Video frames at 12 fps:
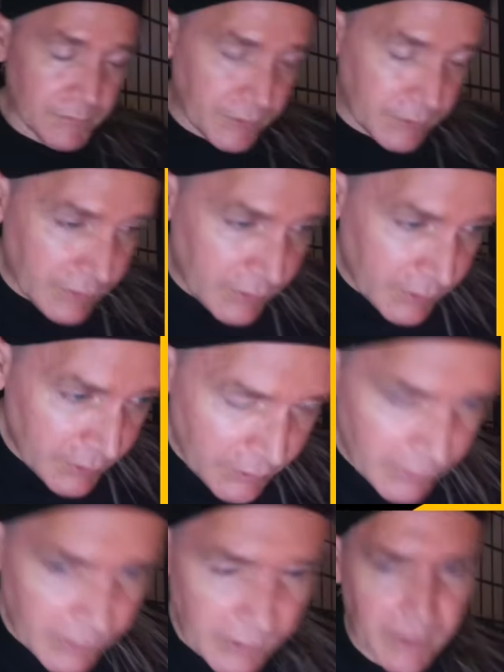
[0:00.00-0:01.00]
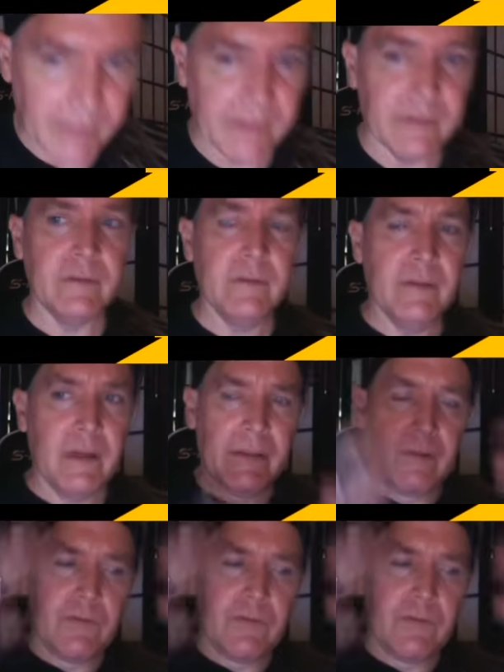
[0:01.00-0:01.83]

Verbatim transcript: But I I think